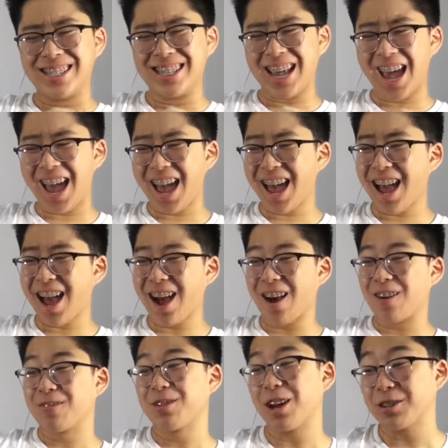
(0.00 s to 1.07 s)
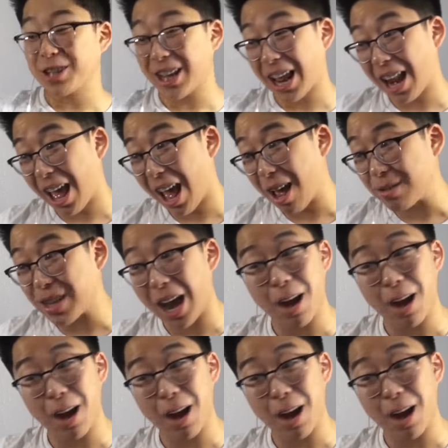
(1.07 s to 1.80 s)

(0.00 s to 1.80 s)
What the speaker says: Damn! Yo, she got ass.